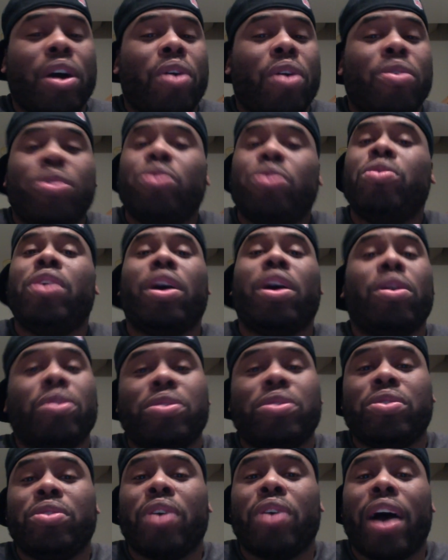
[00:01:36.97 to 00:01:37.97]
Who
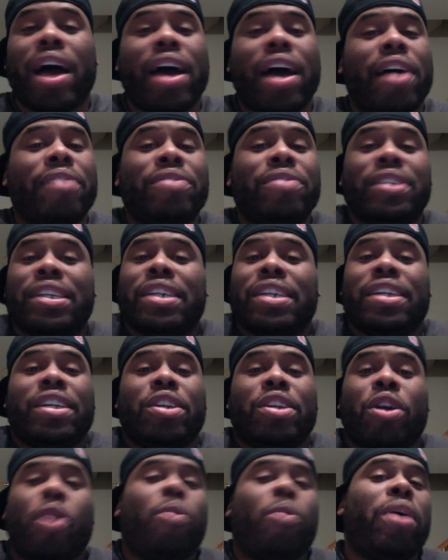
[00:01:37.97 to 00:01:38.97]
knows? I
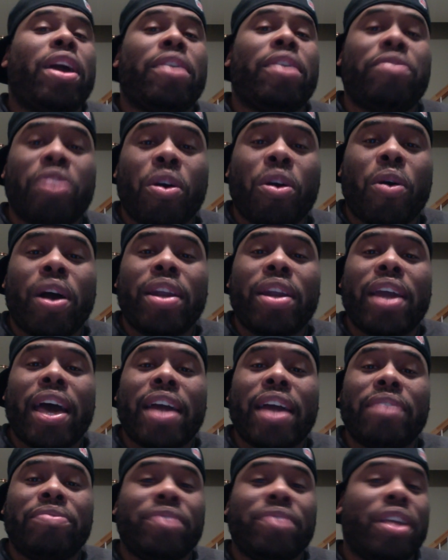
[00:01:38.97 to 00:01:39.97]
have no way of knowing
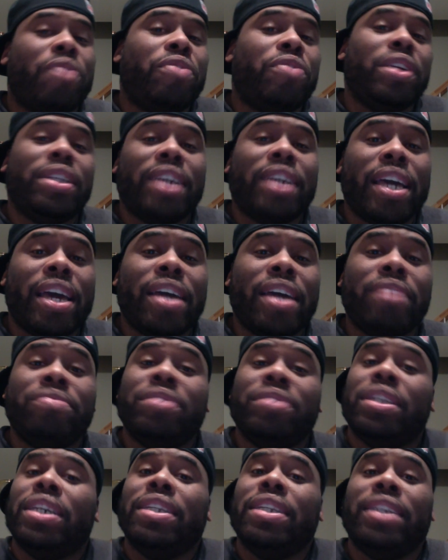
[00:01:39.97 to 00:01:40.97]
that. If he did,
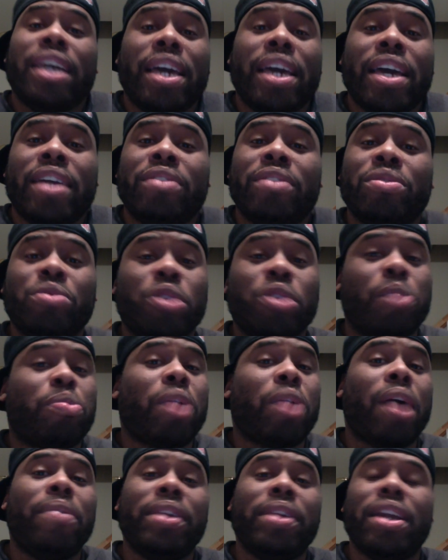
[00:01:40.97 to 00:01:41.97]
we'll
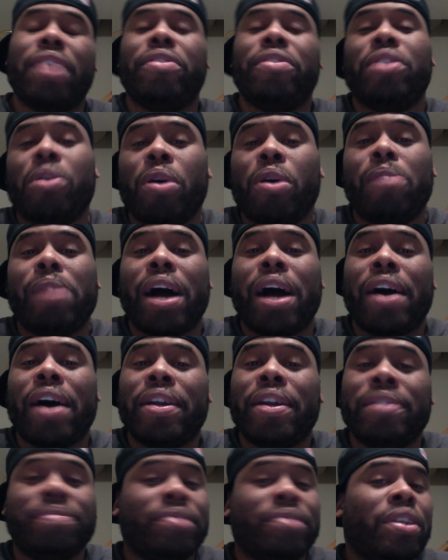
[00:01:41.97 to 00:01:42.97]
probably never know about
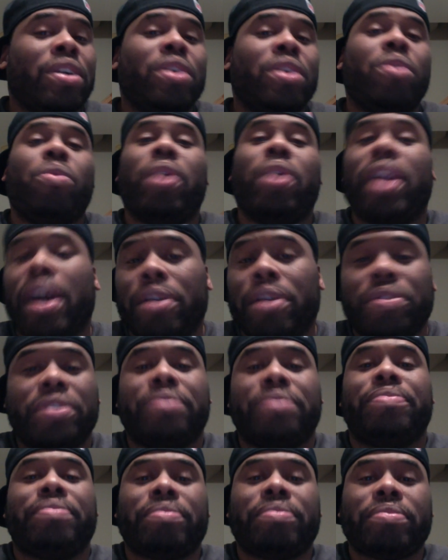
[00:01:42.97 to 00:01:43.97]
it. Whatever.
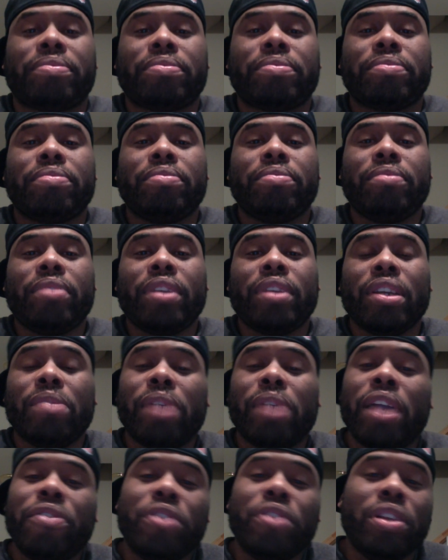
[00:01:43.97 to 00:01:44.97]

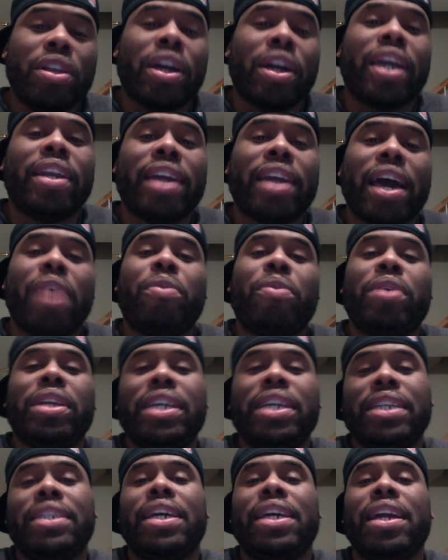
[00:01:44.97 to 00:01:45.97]
But if you're looking at what
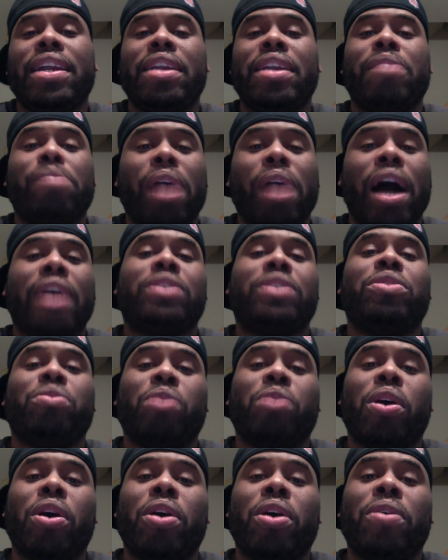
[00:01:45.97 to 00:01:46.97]
he did in the boxing
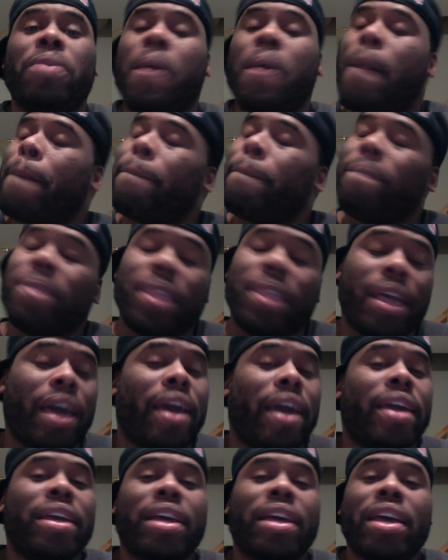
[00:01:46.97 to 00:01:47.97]
world,
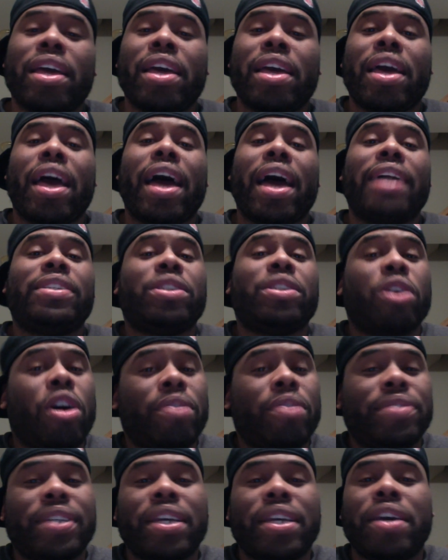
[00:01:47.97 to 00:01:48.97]
hey, hats
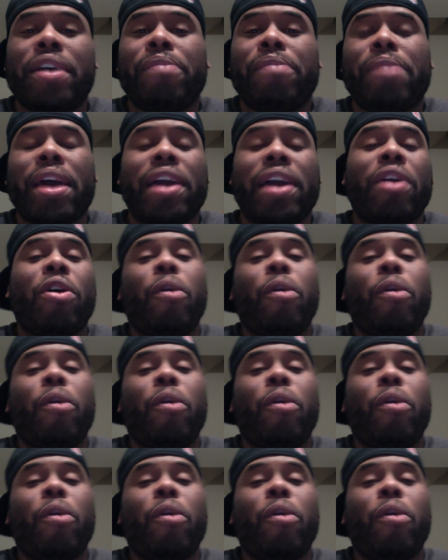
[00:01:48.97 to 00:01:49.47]
off to him, man.